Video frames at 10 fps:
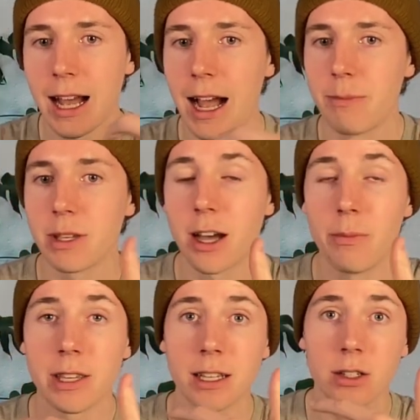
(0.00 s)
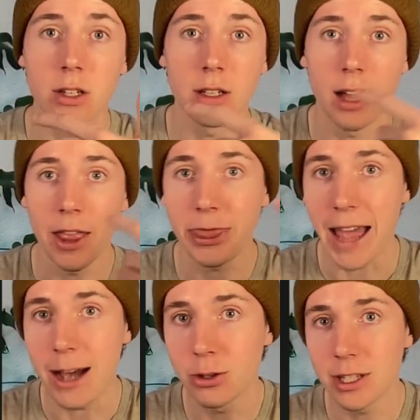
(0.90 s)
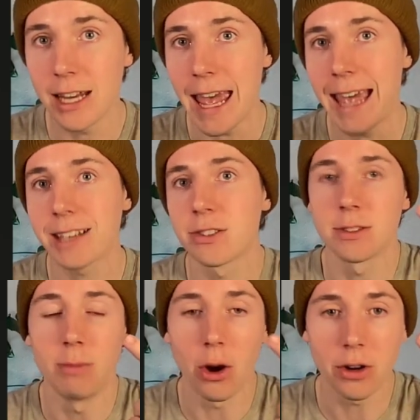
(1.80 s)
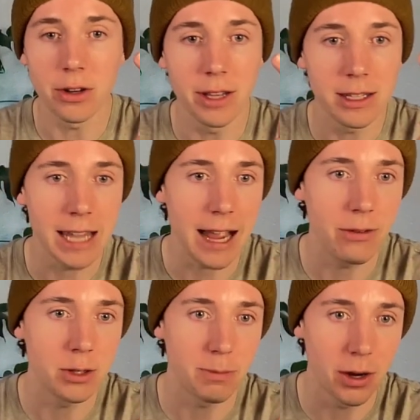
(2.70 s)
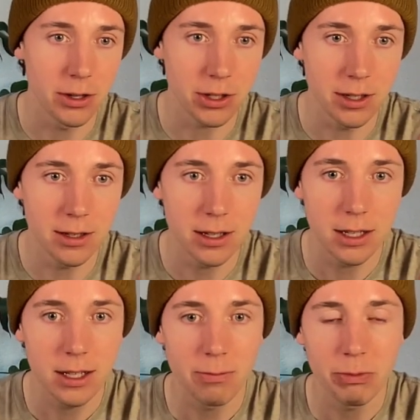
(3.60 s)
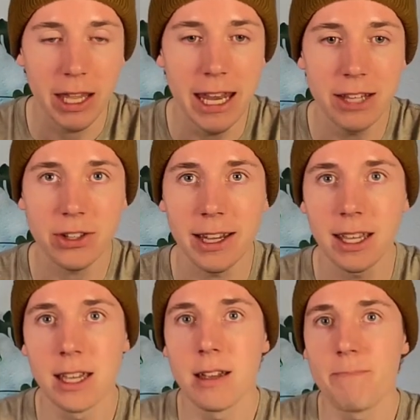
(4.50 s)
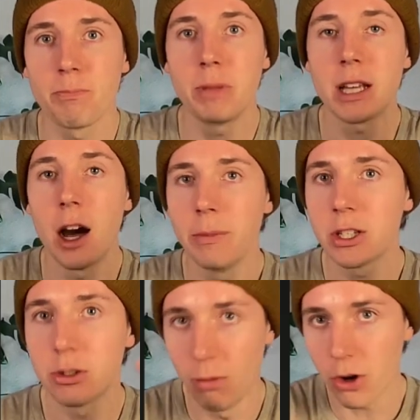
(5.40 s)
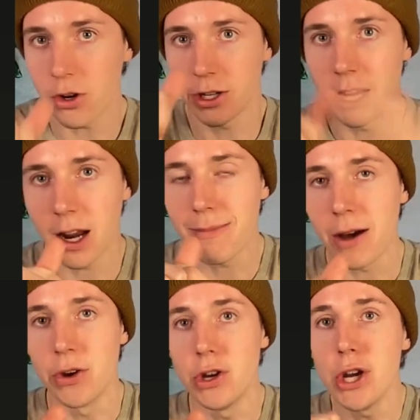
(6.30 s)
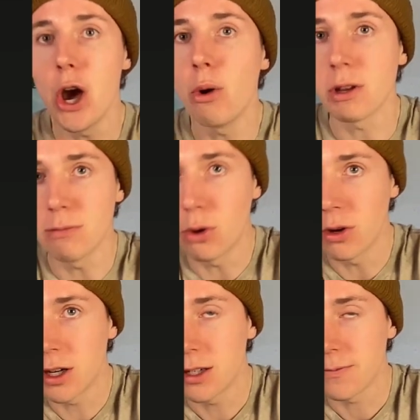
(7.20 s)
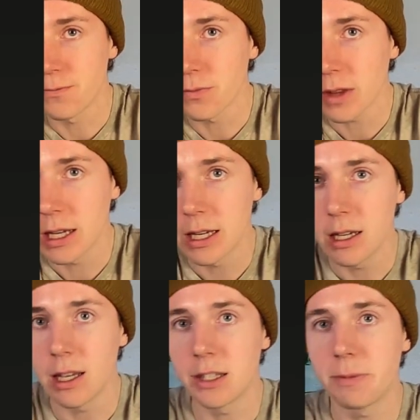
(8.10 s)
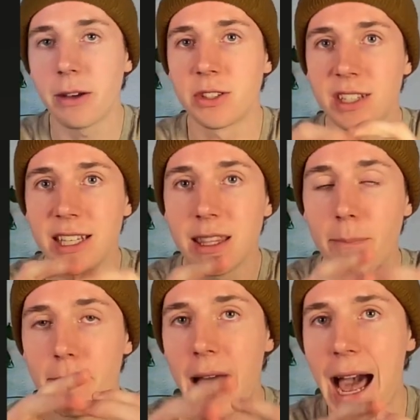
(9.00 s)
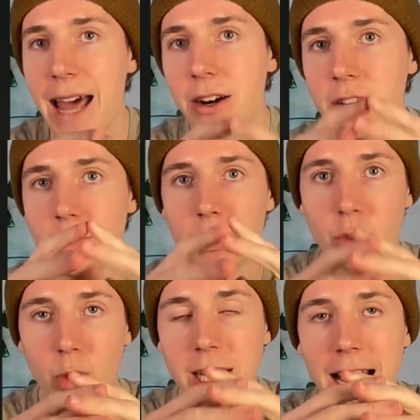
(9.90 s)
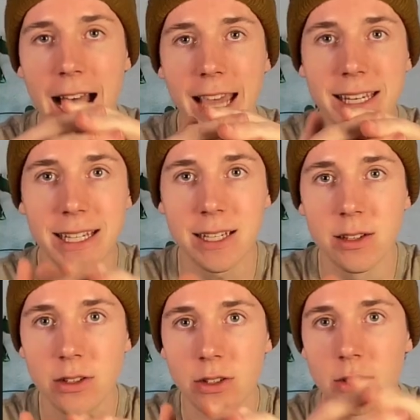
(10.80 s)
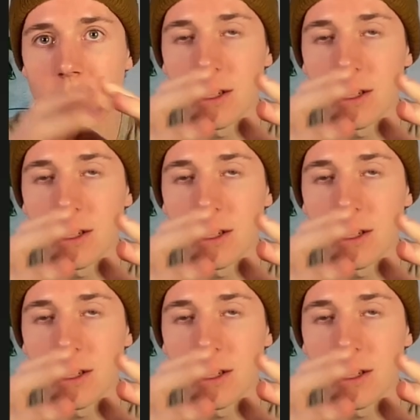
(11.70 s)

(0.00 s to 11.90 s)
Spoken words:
I'm becoming 1,000x smarter than the average person. And it's like becoming smarter is not about knowing more. It's about seeing the patterns between ideas